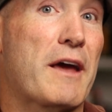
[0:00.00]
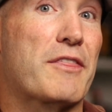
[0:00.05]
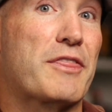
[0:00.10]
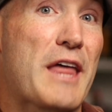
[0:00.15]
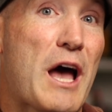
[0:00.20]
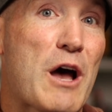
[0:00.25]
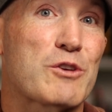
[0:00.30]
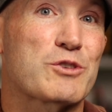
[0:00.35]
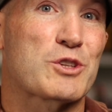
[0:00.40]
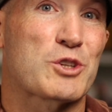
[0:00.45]

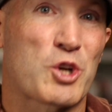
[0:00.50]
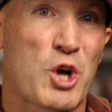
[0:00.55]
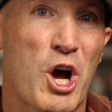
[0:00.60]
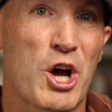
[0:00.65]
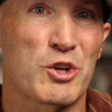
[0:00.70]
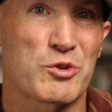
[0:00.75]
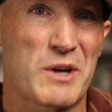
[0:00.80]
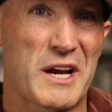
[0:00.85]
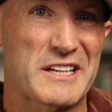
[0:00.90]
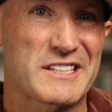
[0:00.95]
1,000
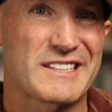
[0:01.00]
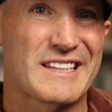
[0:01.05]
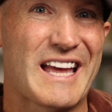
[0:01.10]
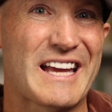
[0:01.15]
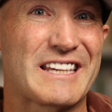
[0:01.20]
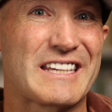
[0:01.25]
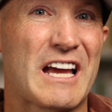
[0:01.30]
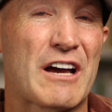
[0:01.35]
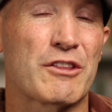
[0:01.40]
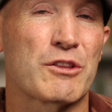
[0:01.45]
contracts of
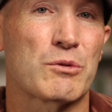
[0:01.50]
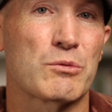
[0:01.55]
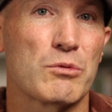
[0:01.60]
that down the